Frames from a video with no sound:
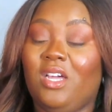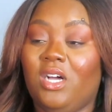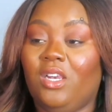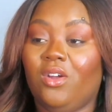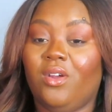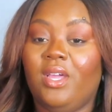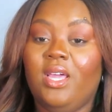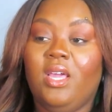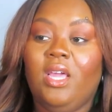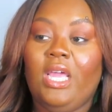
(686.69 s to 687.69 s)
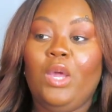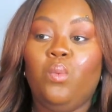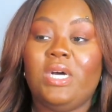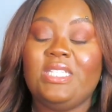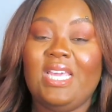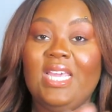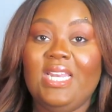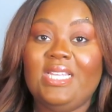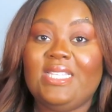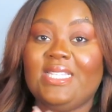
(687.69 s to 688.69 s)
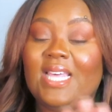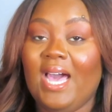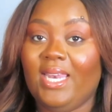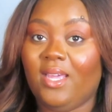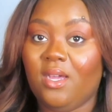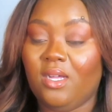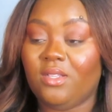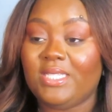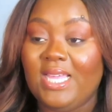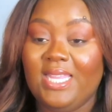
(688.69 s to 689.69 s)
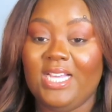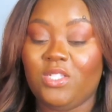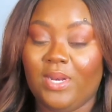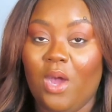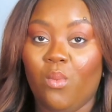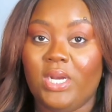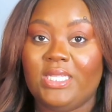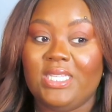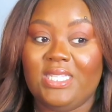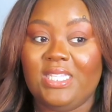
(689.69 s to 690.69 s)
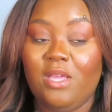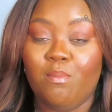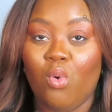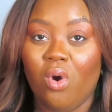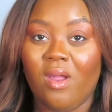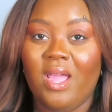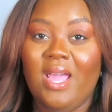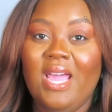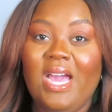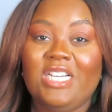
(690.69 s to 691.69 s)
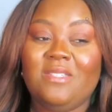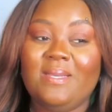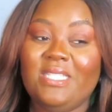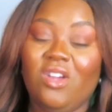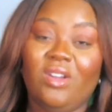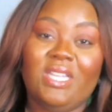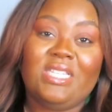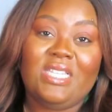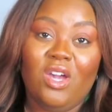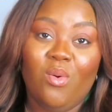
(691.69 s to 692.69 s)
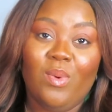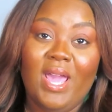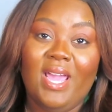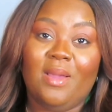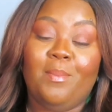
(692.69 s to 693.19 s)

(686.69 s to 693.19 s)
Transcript: color. It wasn't any solid colors, and that's what I wanted to see more, especially on the sale rack.